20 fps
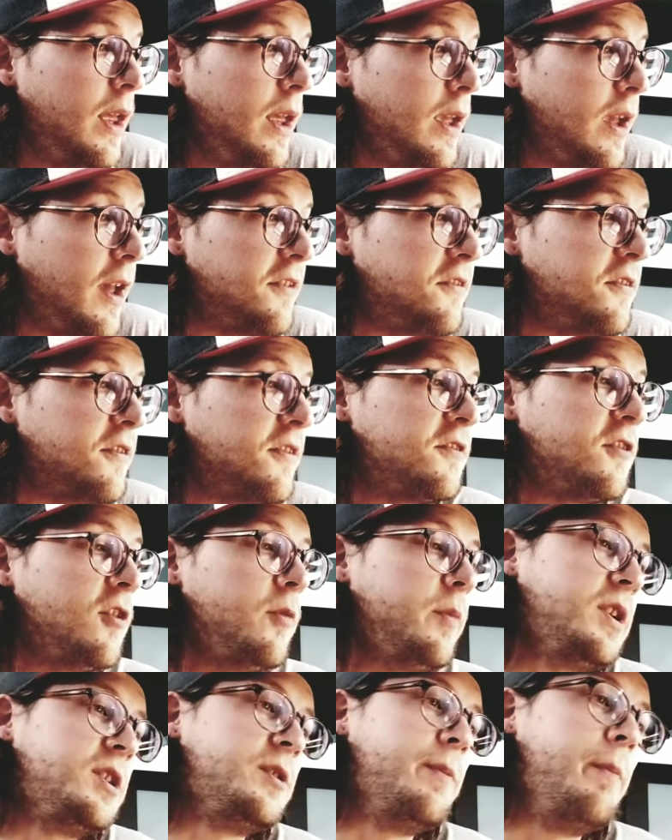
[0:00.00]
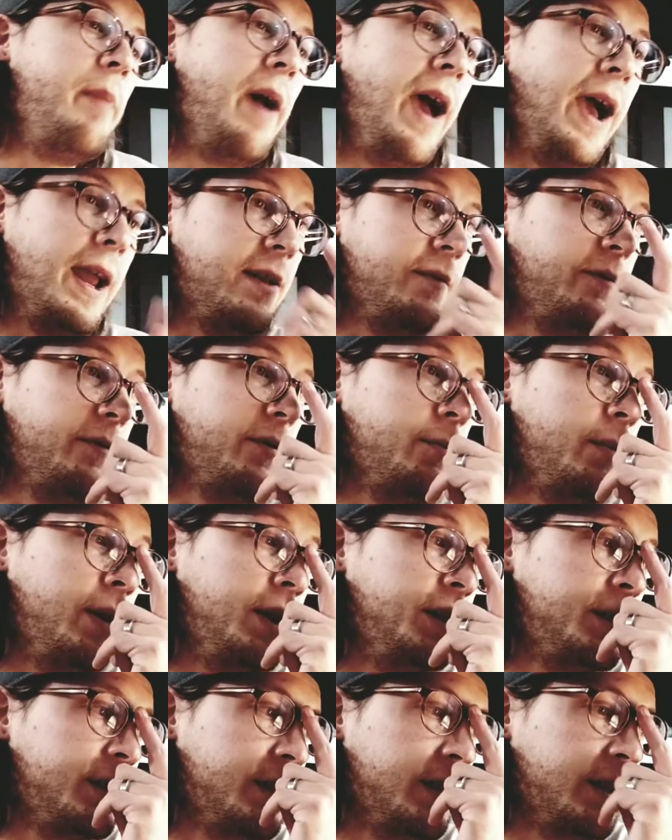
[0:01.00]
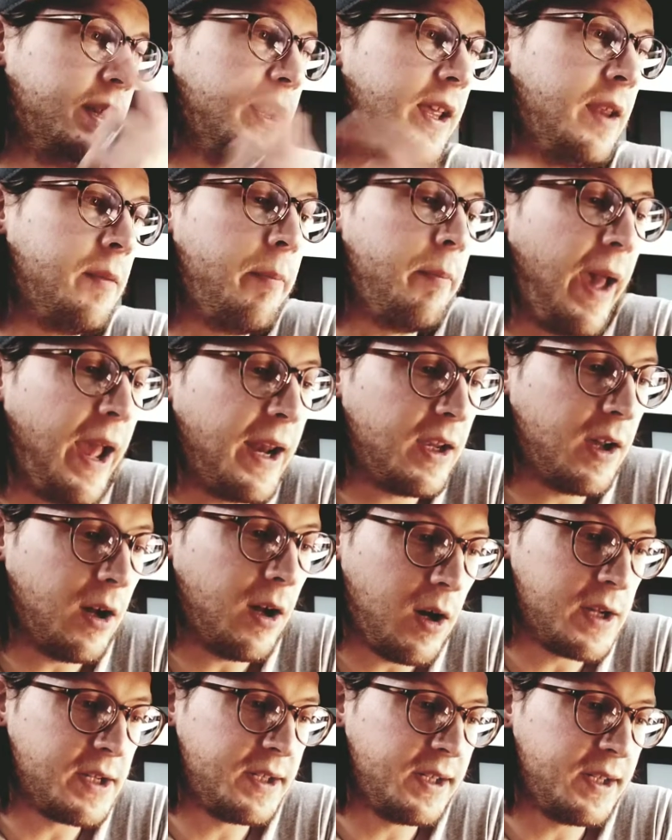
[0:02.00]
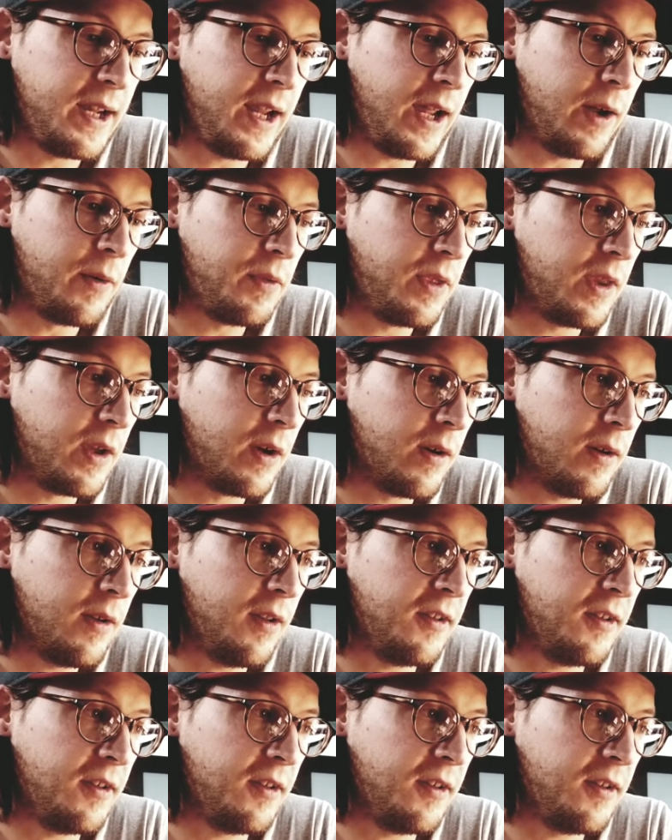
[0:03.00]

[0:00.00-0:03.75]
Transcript: Guys, there's so much bad information and bad content out there,